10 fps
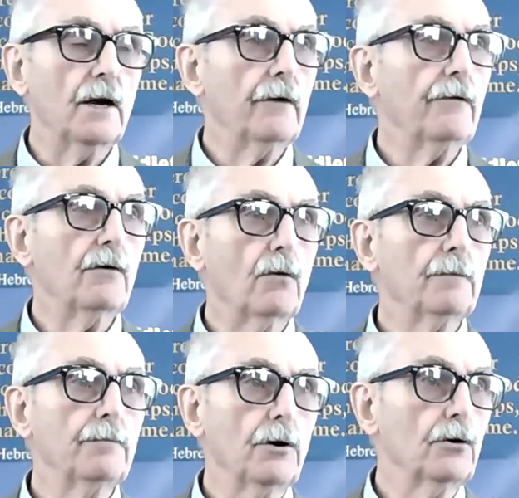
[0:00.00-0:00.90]

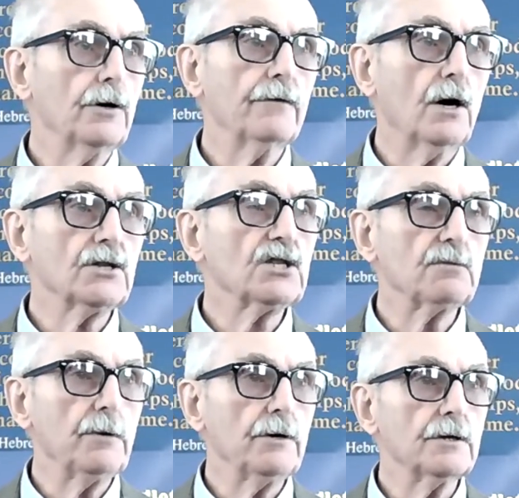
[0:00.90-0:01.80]
everyone born of God's
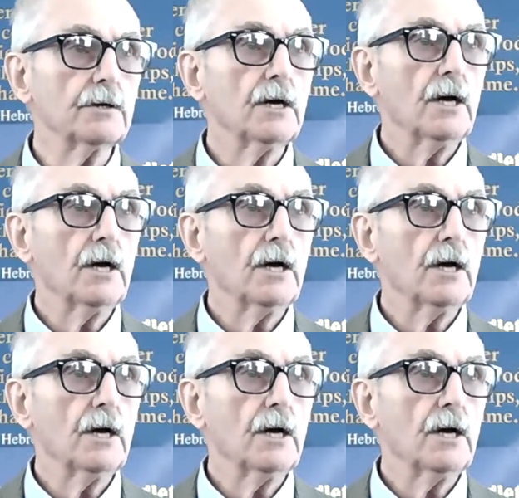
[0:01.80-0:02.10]
Spirit,